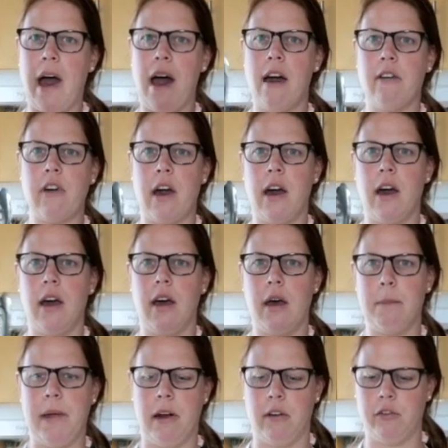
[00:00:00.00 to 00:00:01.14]
have a
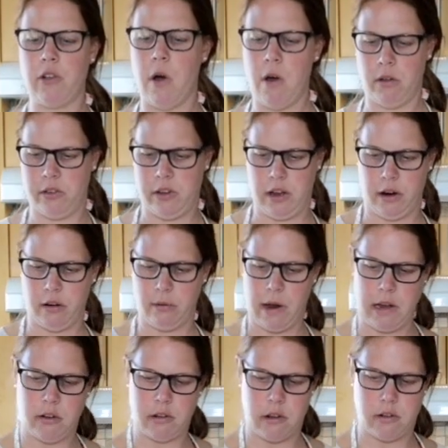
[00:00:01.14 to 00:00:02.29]
pair of tongs here
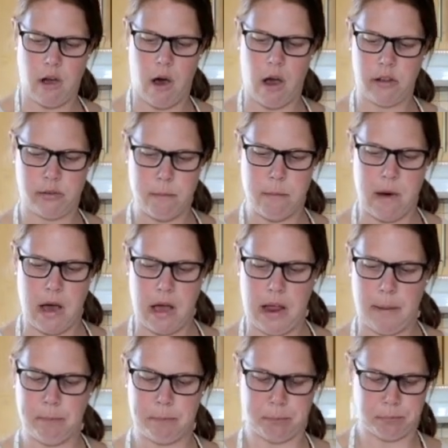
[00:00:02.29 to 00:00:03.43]
ready to toss
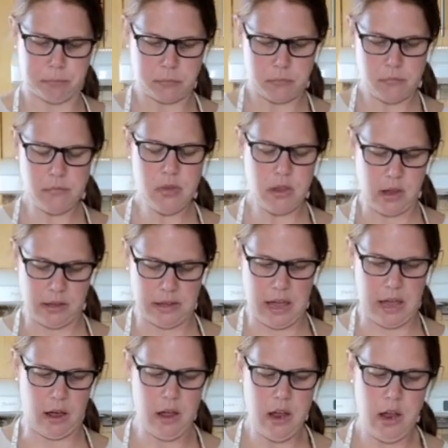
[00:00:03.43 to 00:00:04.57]
my
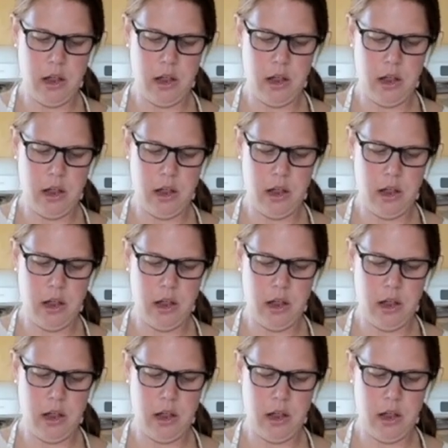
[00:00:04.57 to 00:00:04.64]
kale.